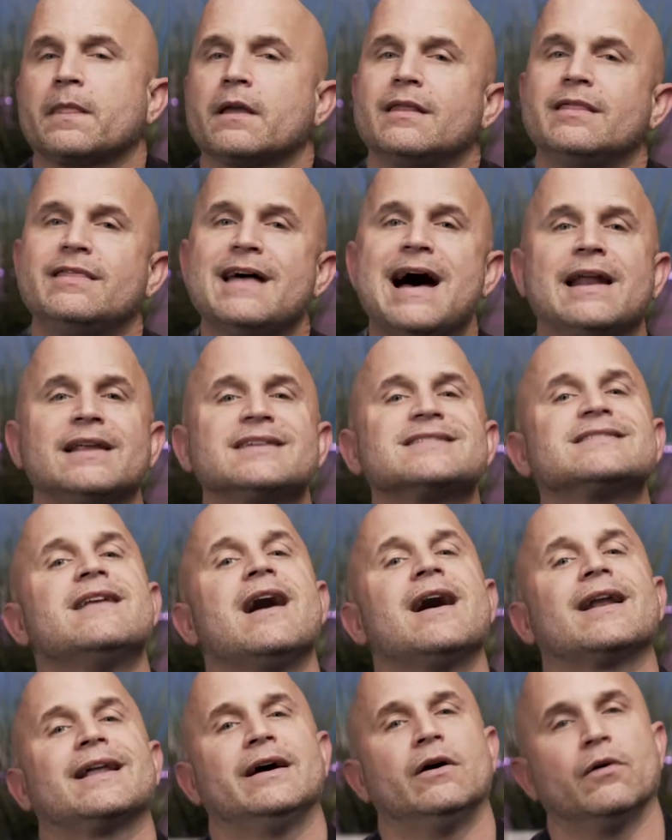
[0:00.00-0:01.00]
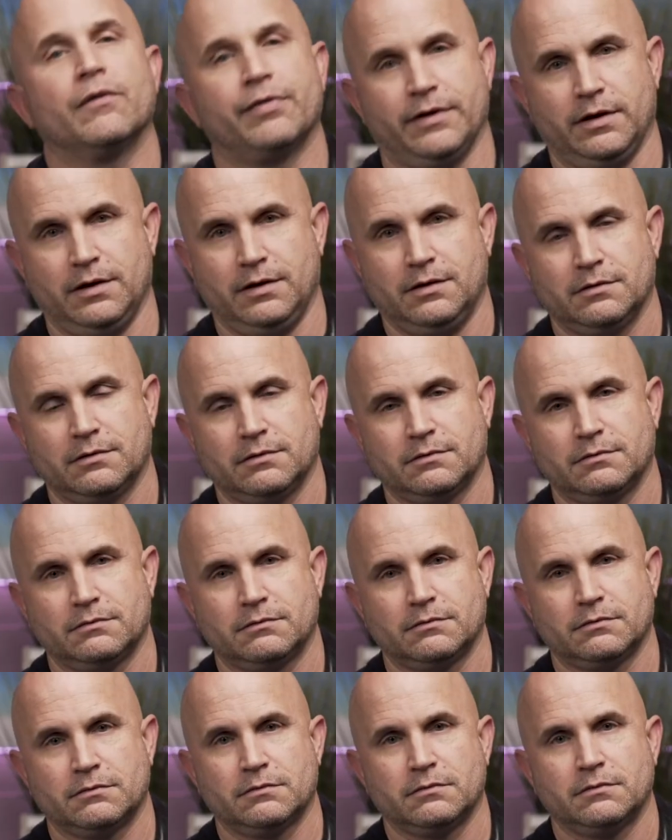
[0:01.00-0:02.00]
That is not healthy.
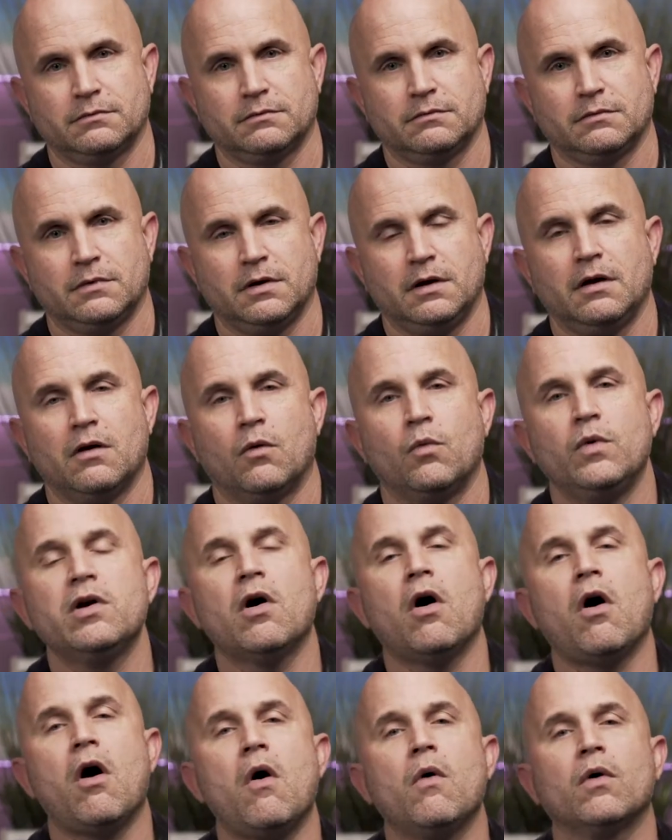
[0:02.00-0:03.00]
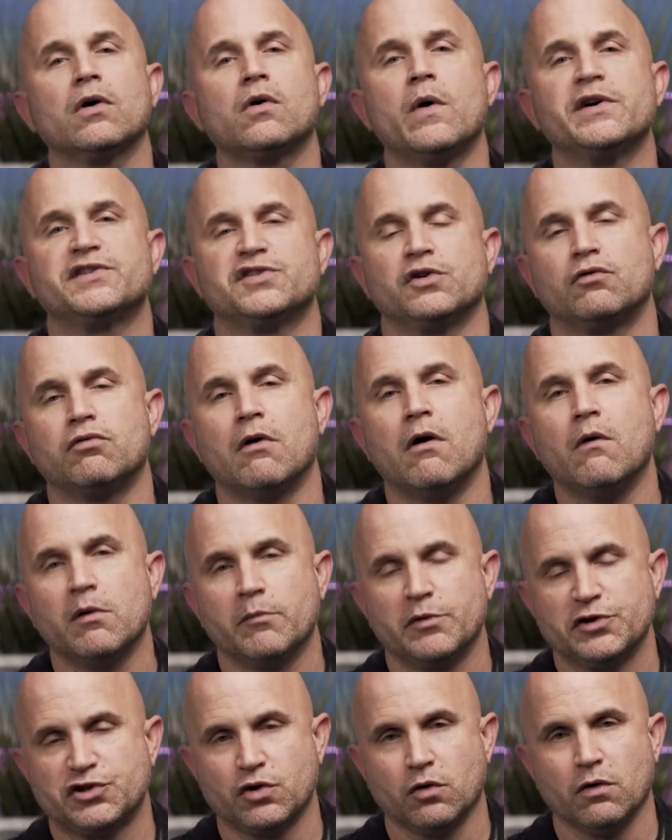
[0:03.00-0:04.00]
We all are going to grow and
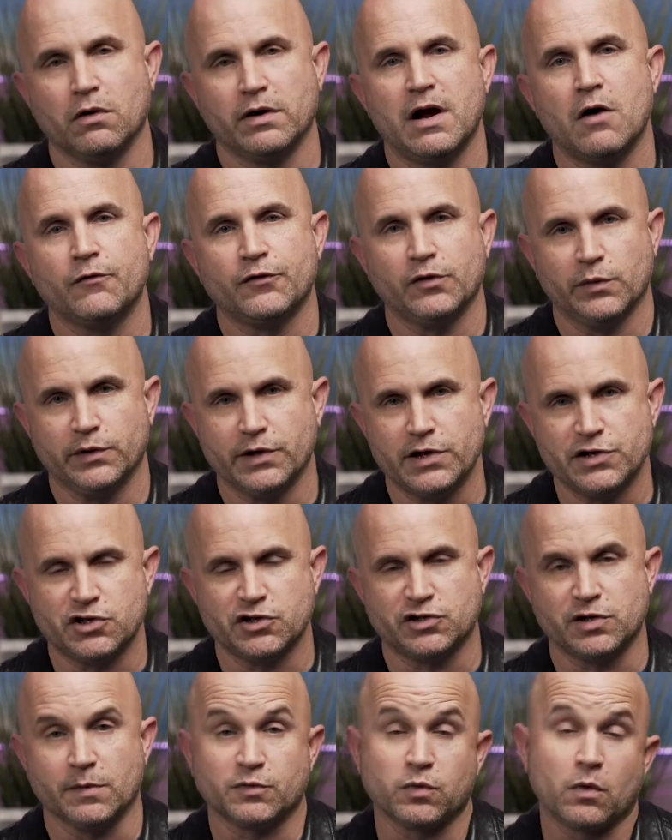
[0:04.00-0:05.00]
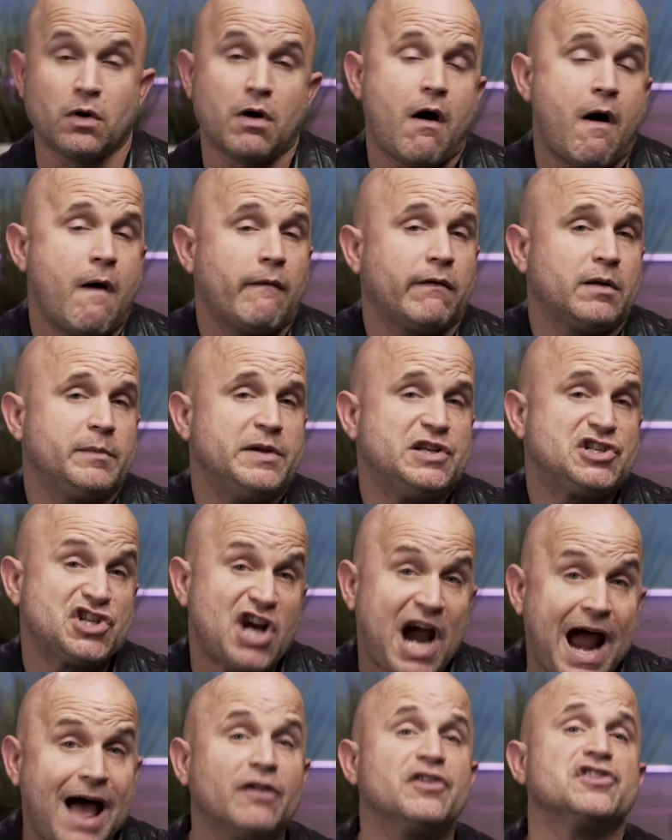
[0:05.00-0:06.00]
mature in healthy relationships. We're all going to be
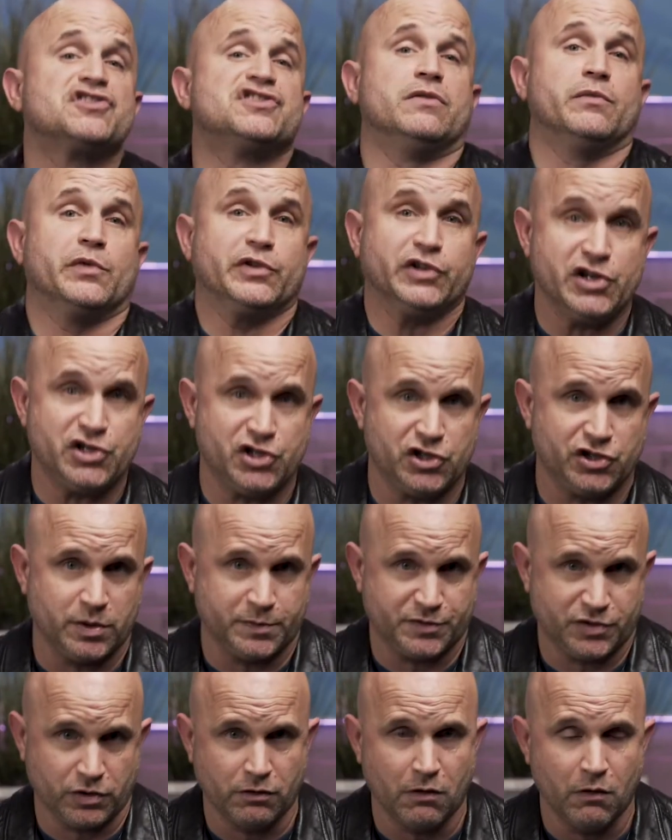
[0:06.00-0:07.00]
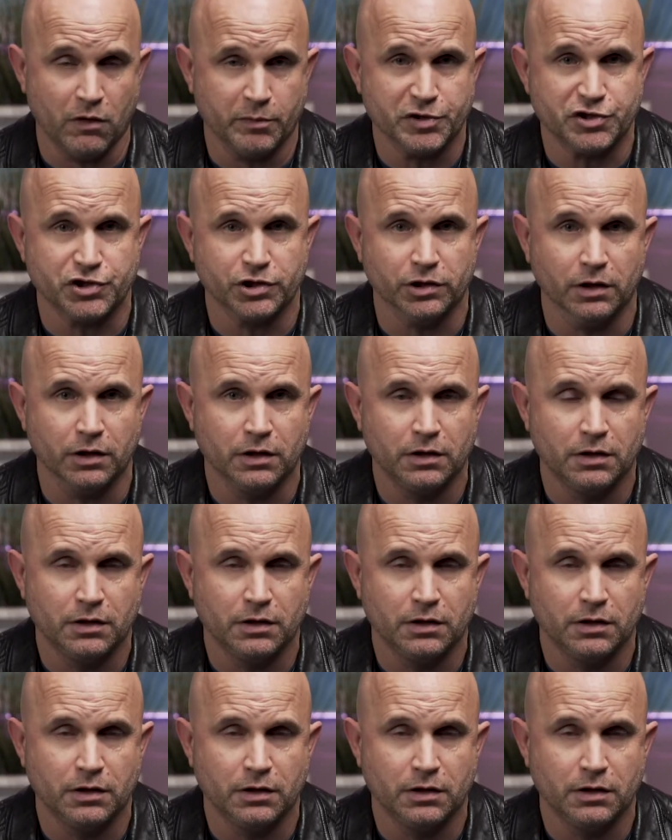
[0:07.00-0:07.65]
challenged in relationships to grow and mature.